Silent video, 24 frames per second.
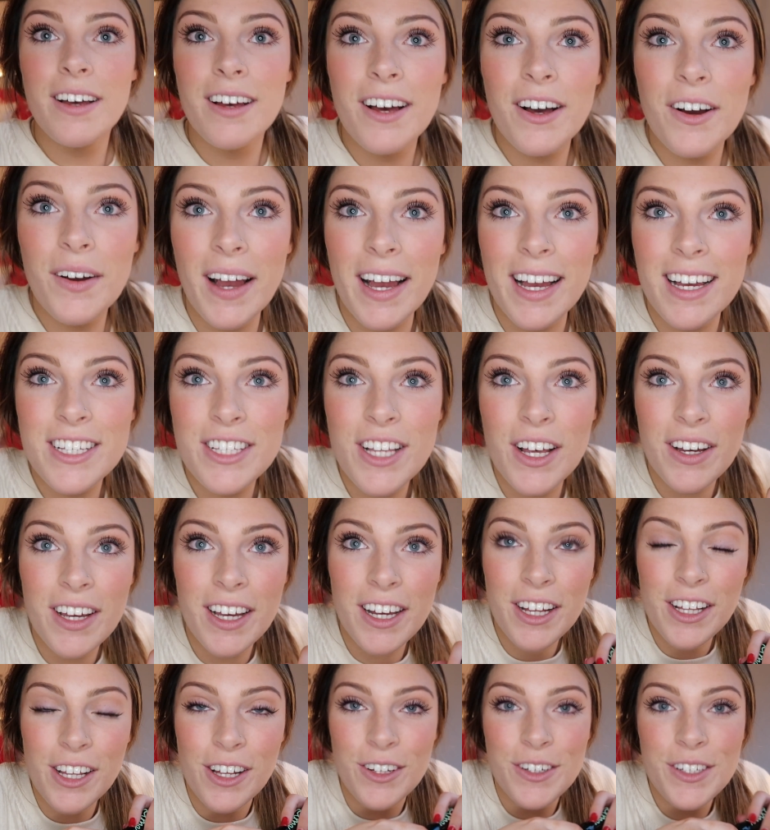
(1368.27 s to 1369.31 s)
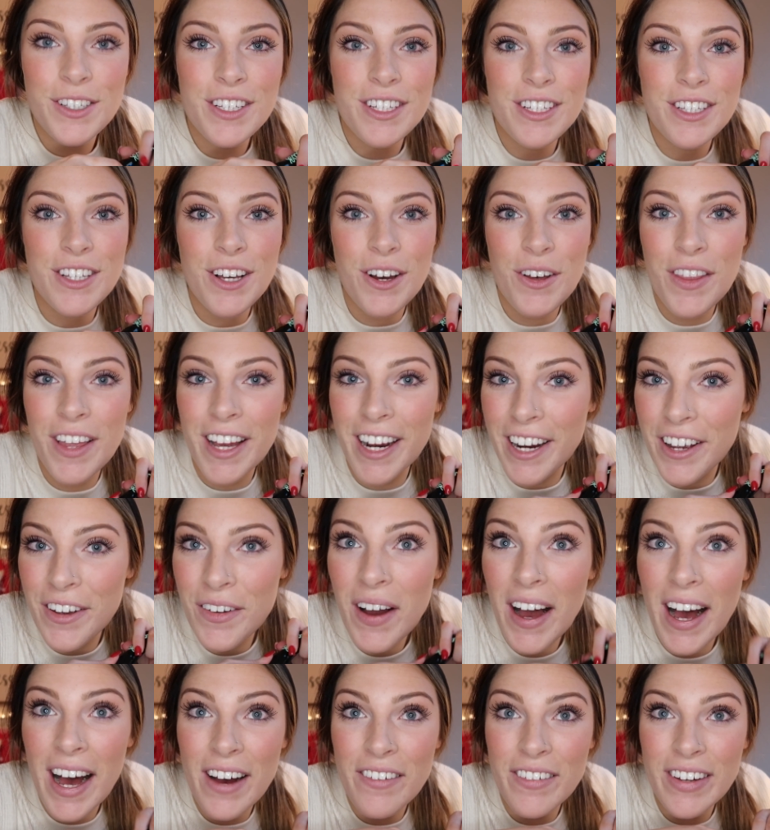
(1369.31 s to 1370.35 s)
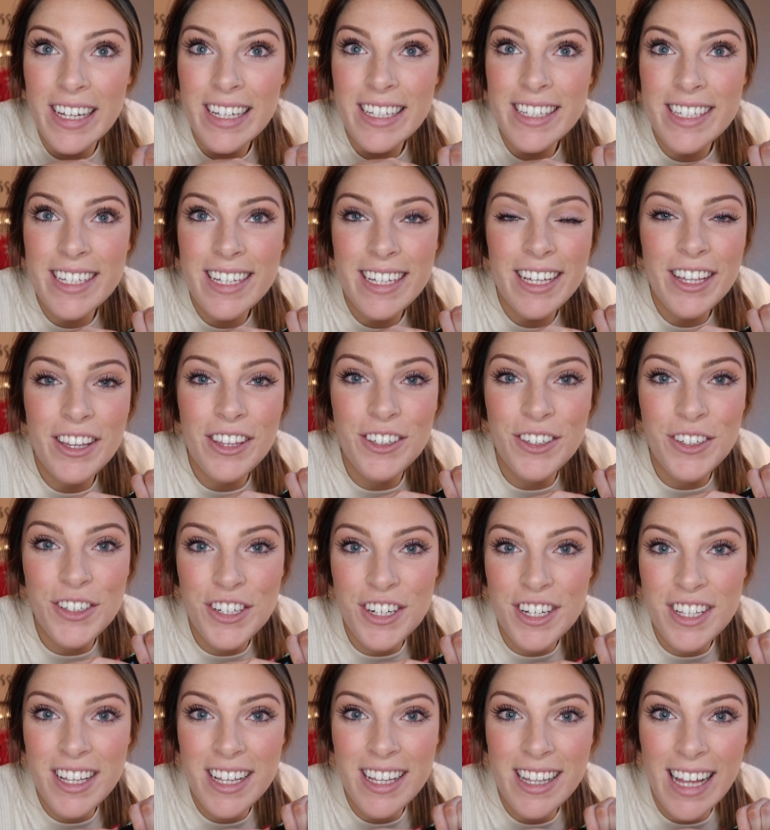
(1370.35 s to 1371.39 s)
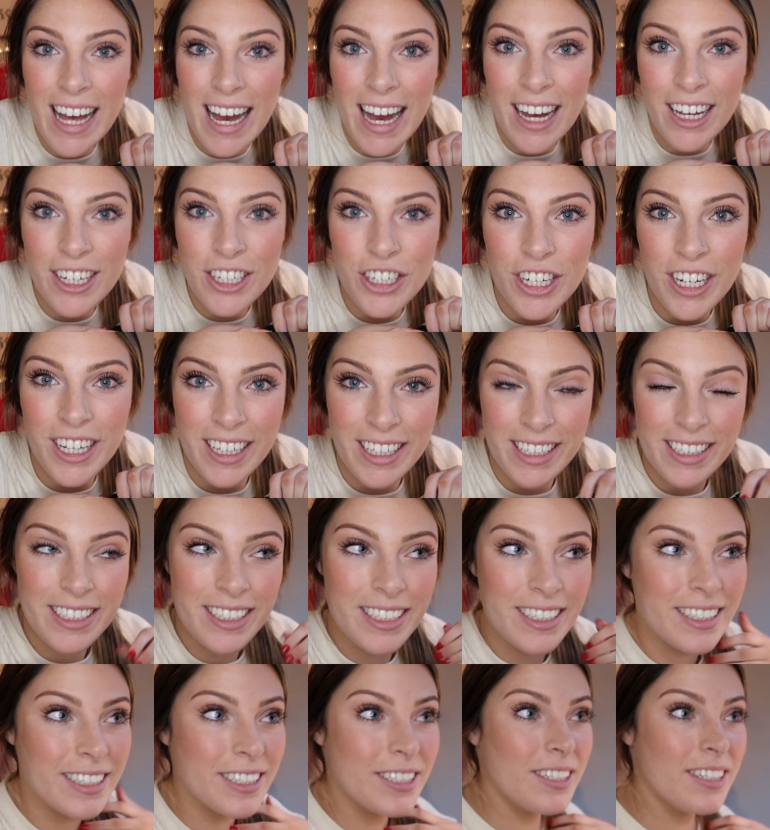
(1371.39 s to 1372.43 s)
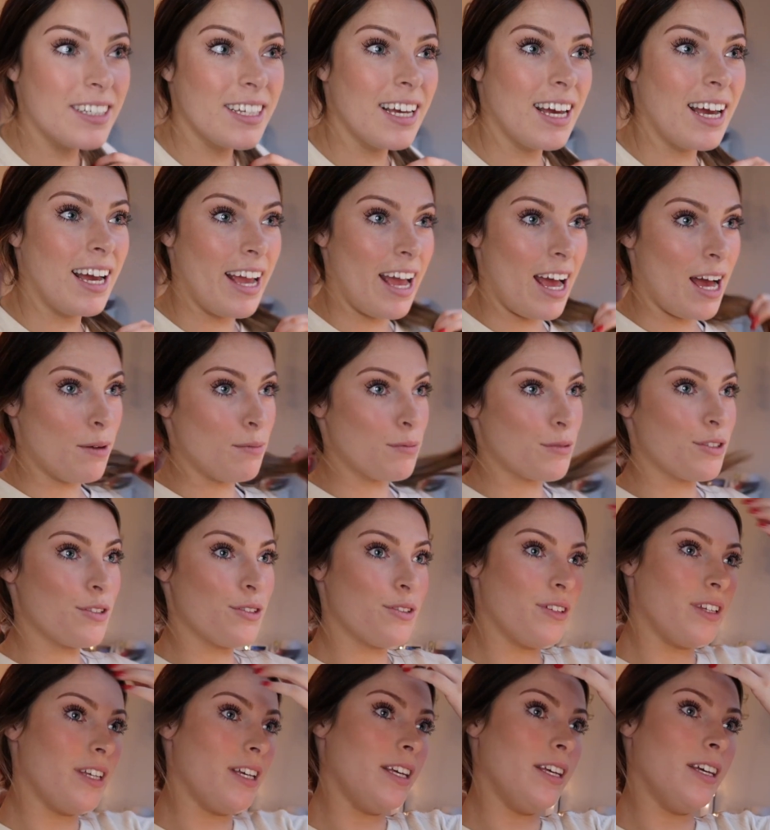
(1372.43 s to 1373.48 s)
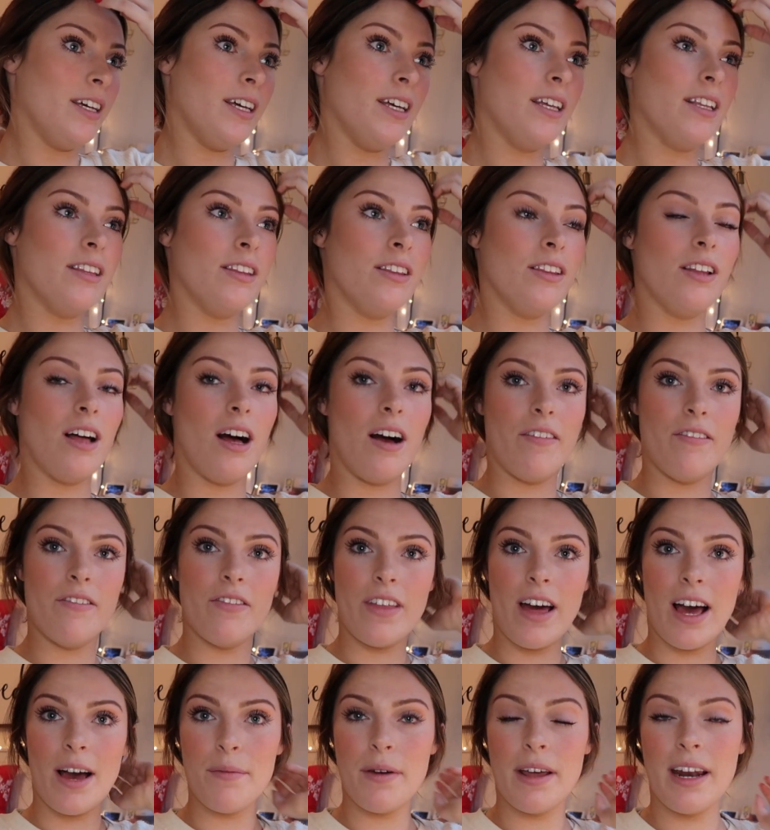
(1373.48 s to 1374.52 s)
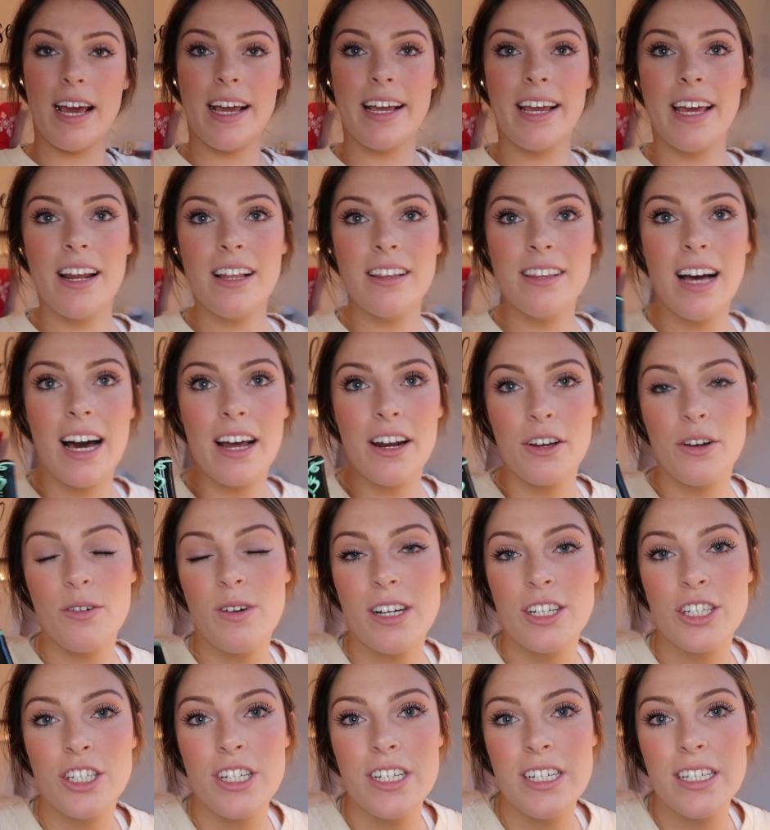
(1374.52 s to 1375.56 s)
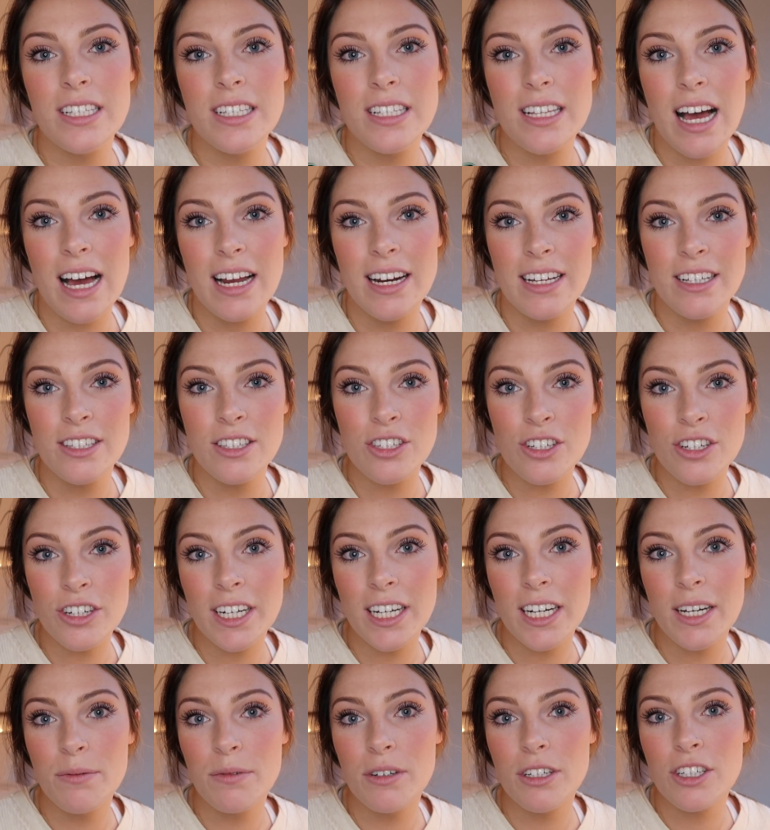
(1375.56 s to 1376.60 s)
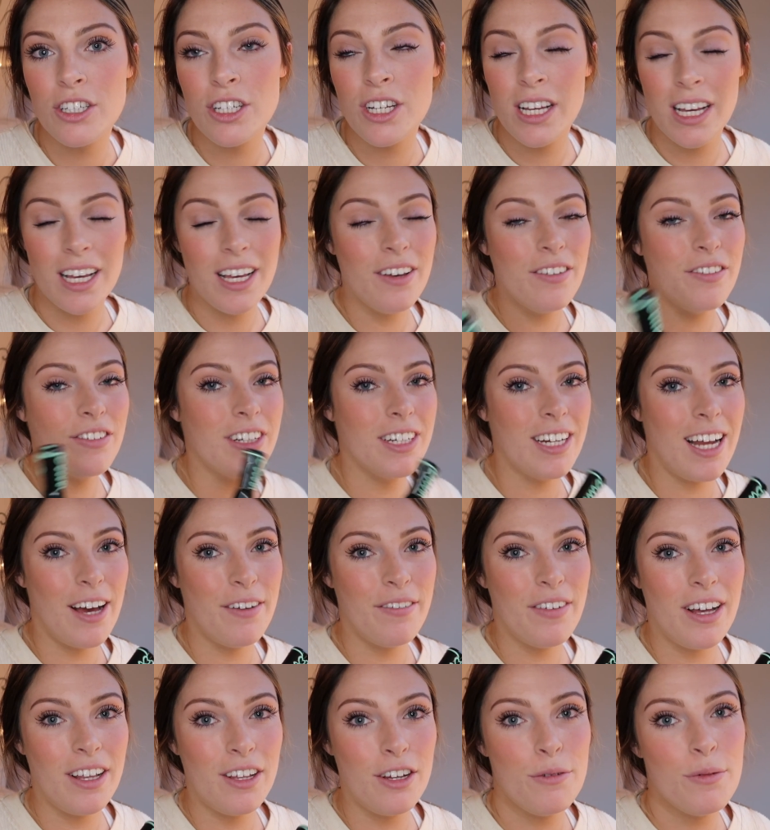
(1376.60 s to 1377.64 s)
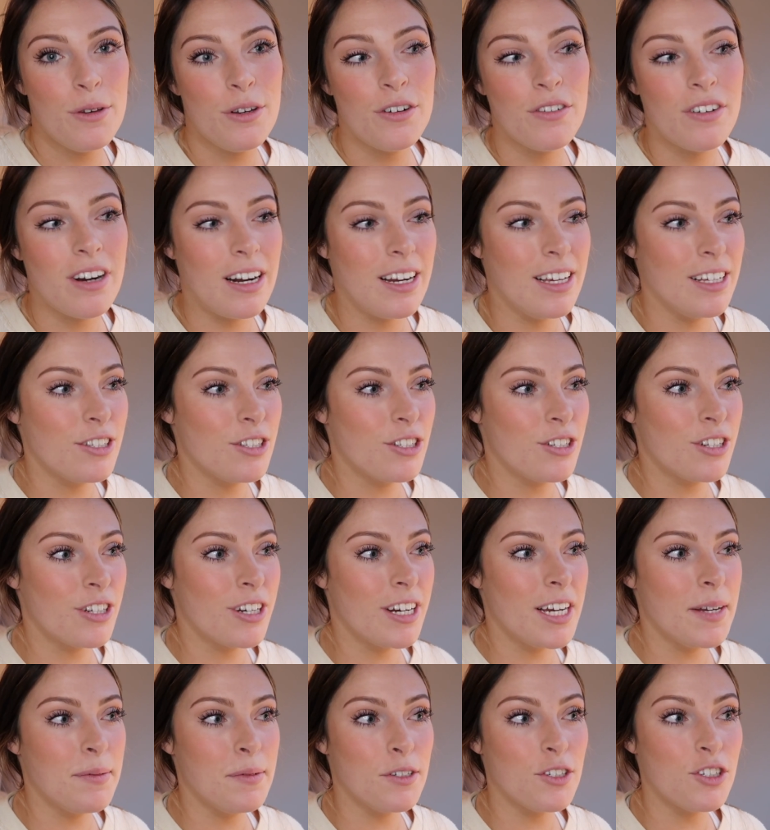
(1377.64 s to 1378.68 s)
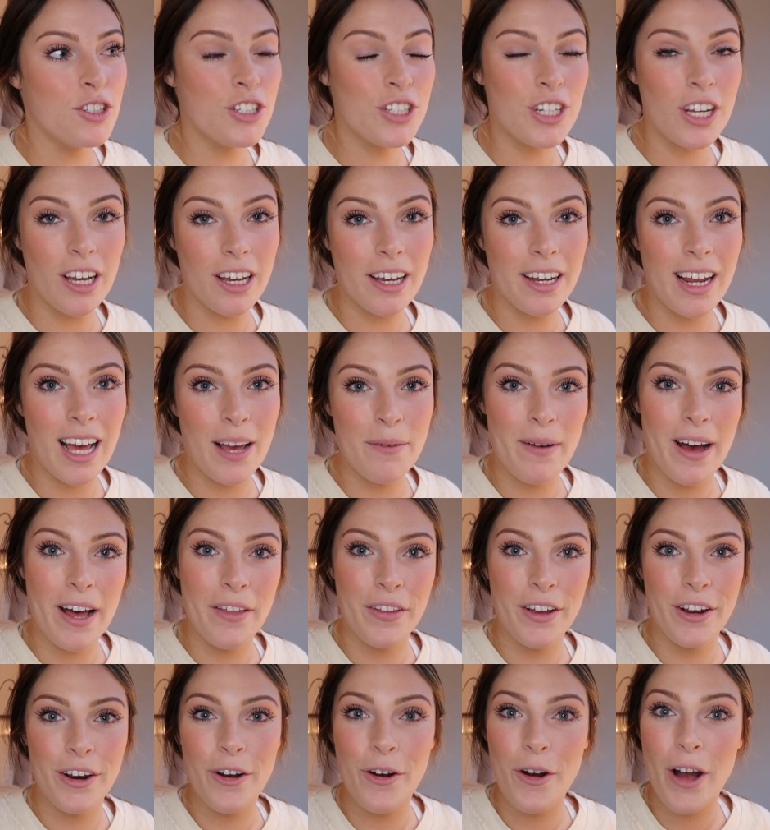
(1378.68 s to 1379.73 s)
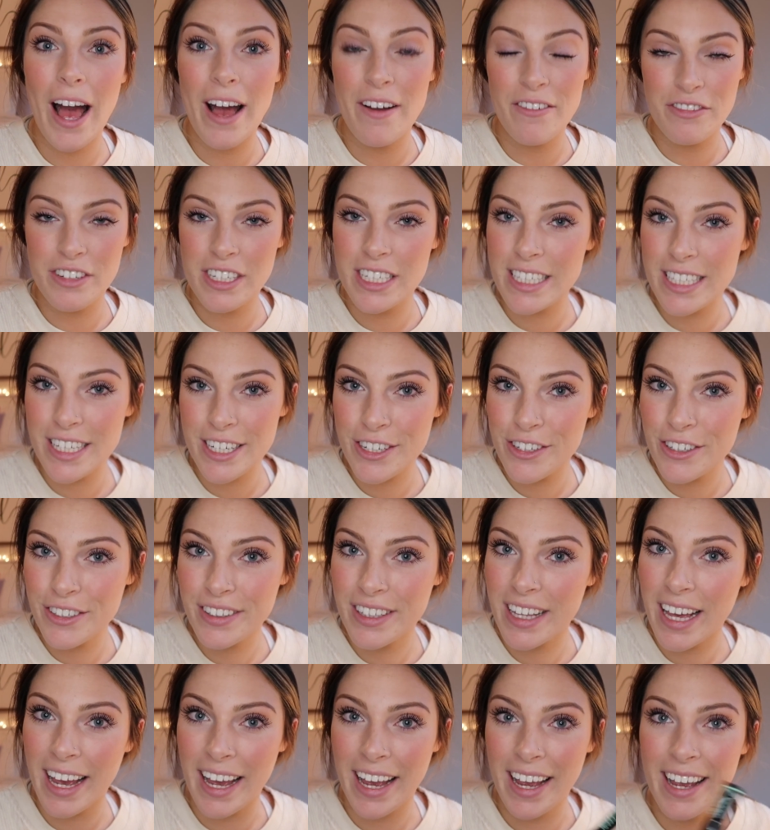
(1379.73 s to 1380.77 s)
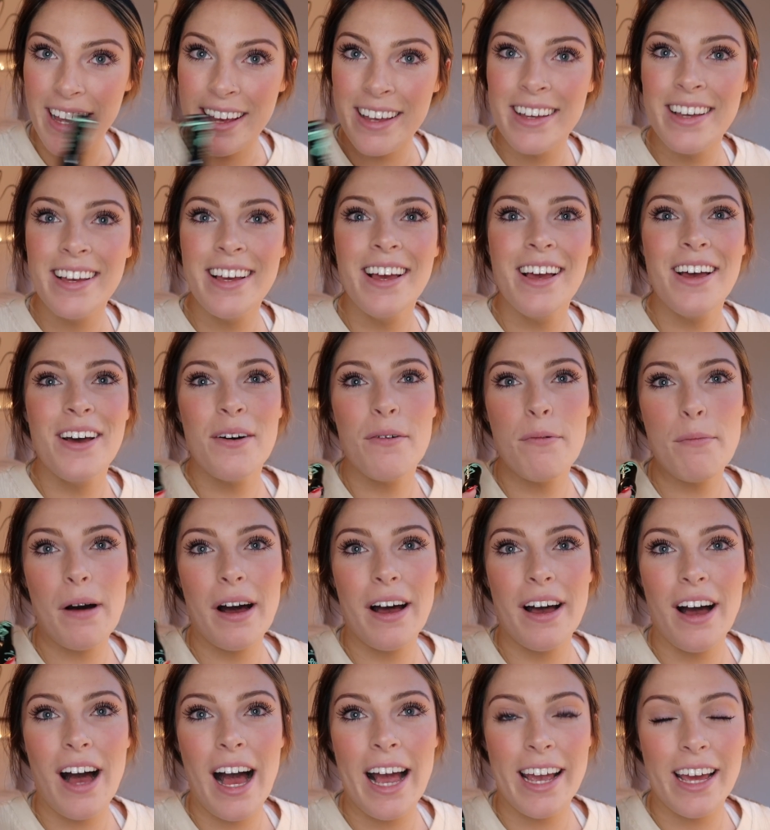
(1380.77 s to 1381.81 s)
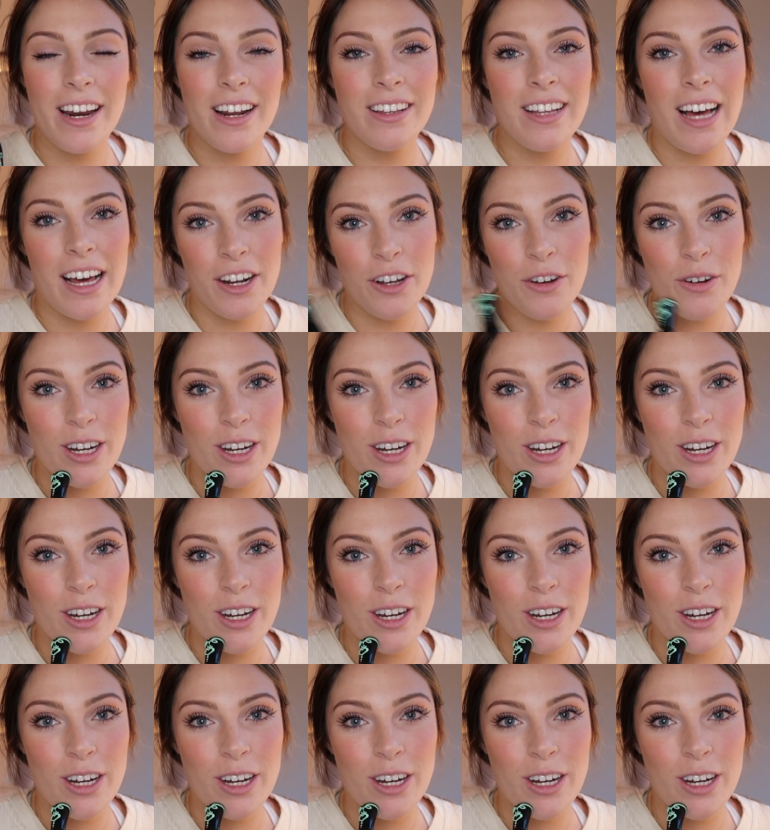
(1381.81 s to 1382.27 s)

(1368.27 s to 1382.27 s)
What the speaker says: Okay, so I'll get close. So there you have it. Those are the lashes. I absolutely love them, and I get a lot of questions on Instagram, which if you're not following me over on Instagram, you should. I'm on there every single day, but I get a lot of